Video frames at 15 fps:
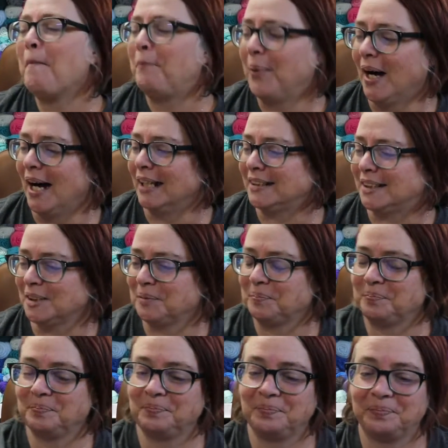But
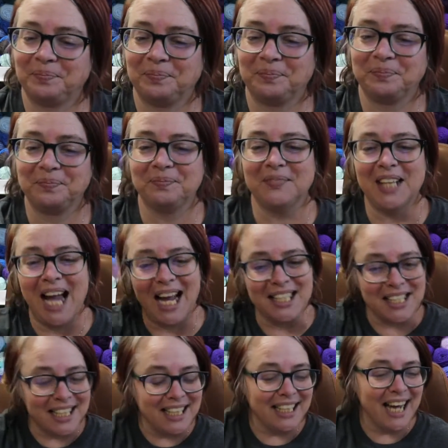I
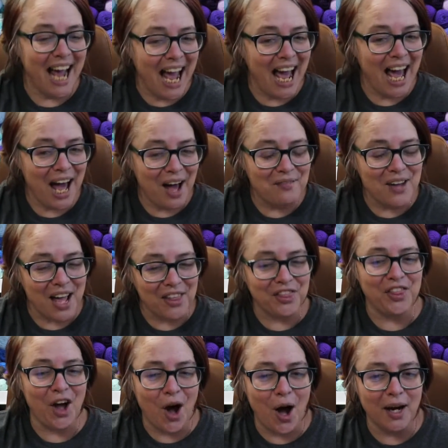did have a
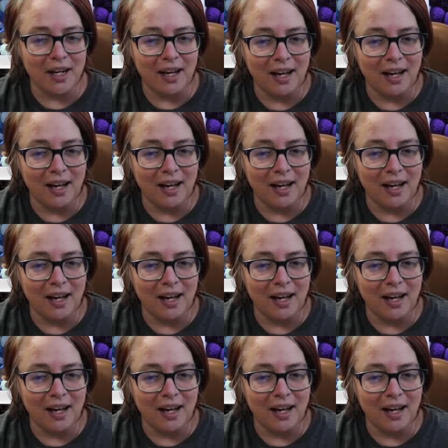thought